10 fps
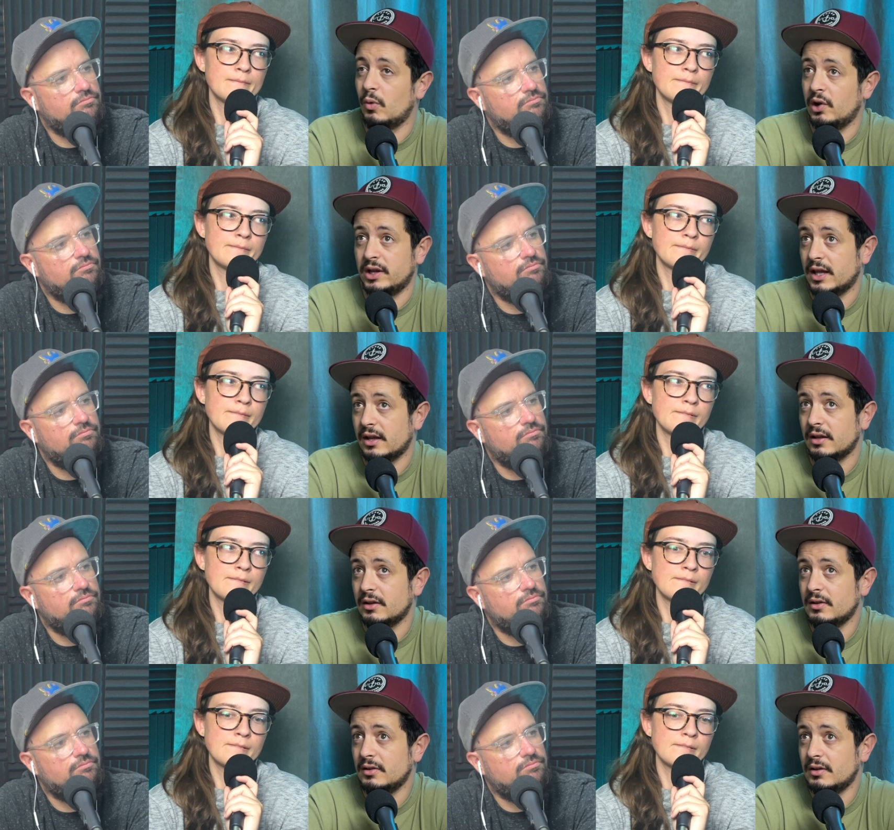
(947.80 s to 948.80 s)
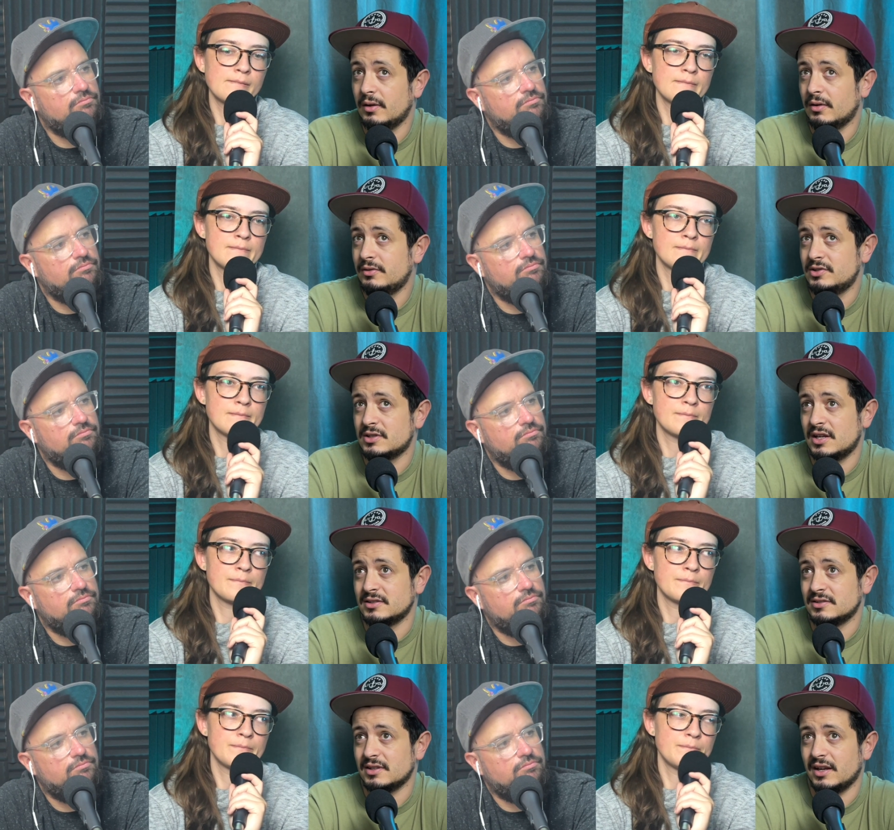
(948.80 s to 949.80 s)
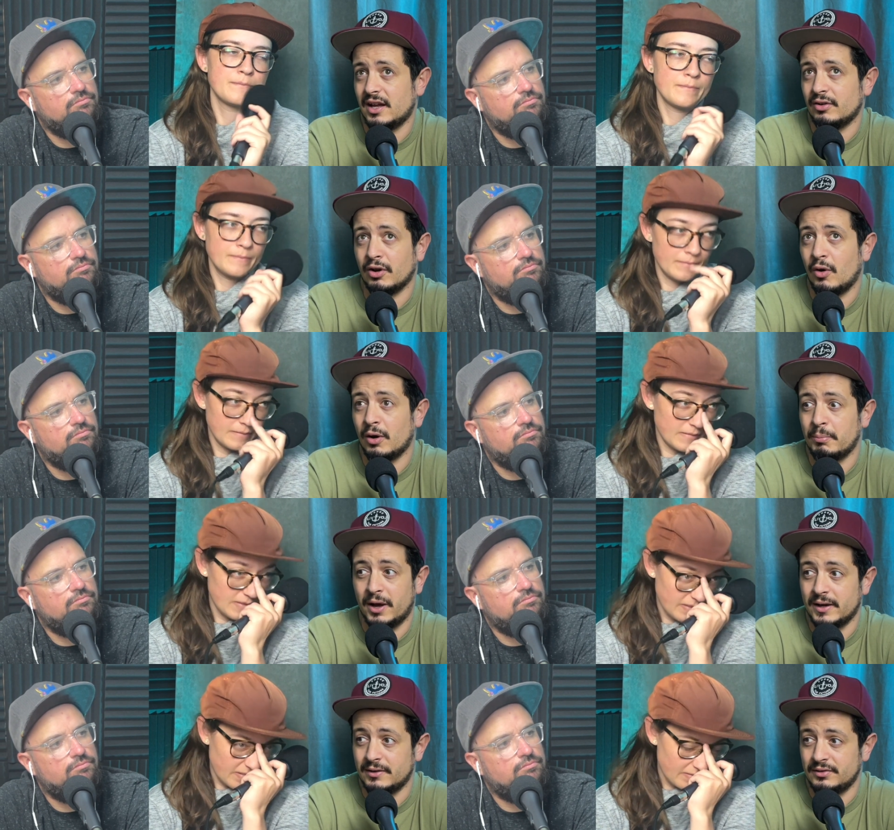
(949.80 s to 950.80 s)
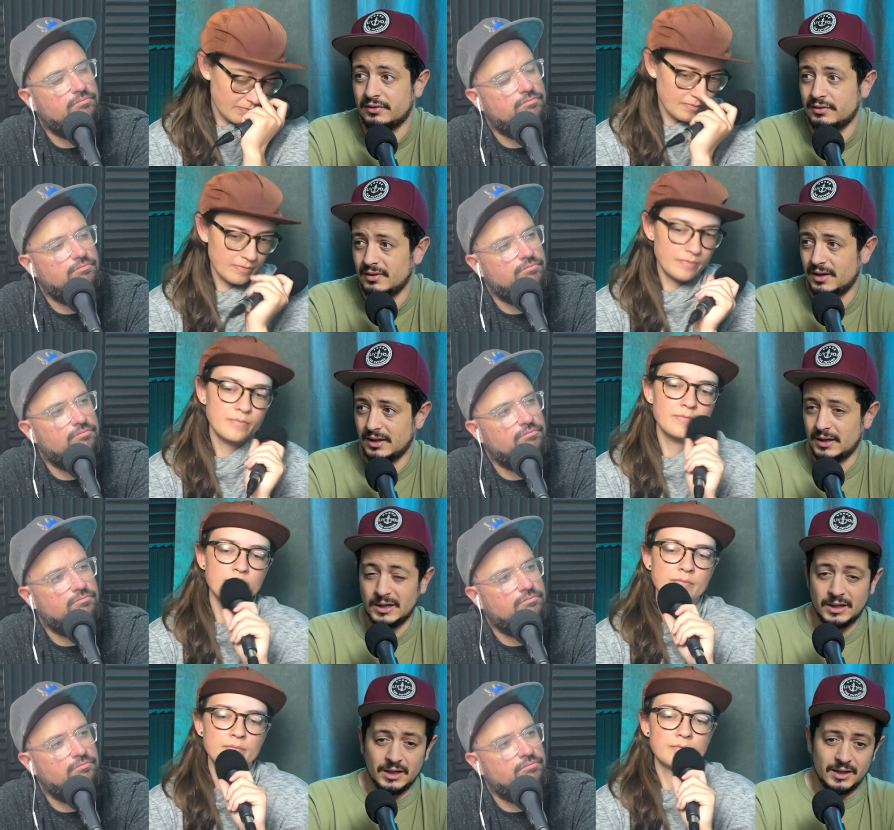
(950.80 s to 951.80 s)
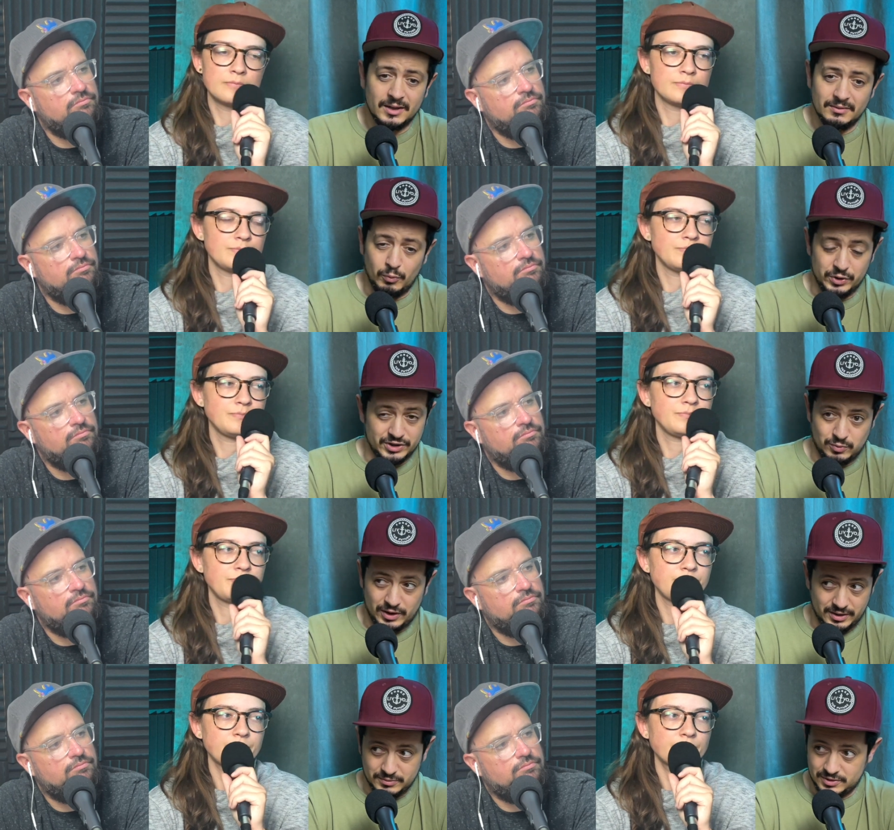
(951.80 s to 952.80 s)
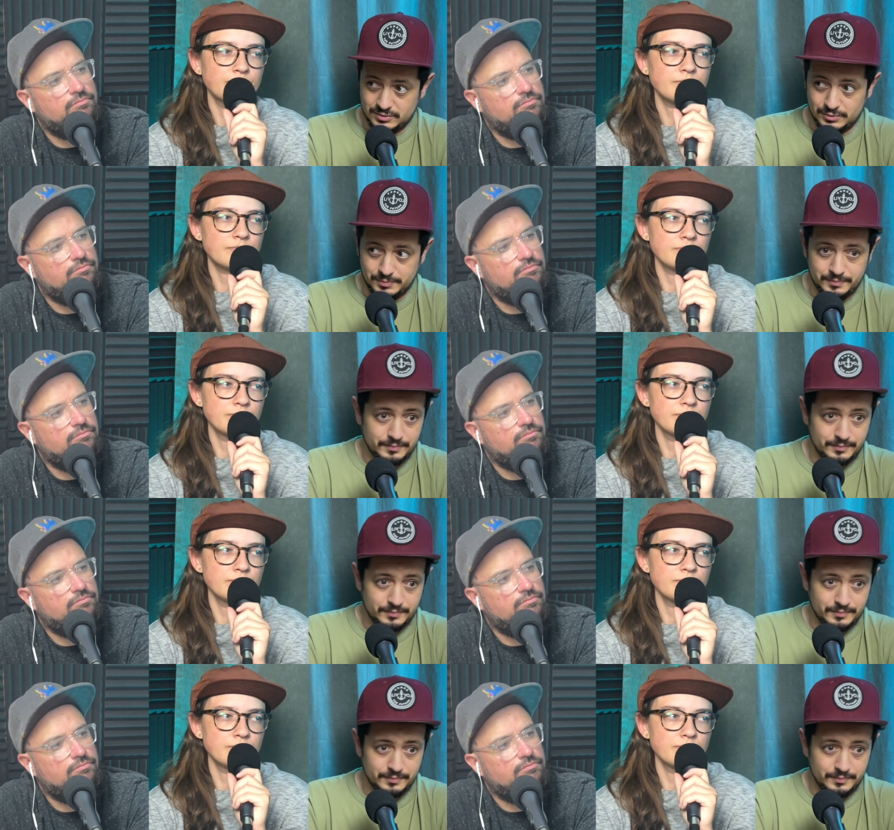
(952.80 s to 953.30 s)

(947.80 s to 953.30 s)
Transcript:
Speaker 1: want to get it, just because it's like I don't know our bodies. We just want them to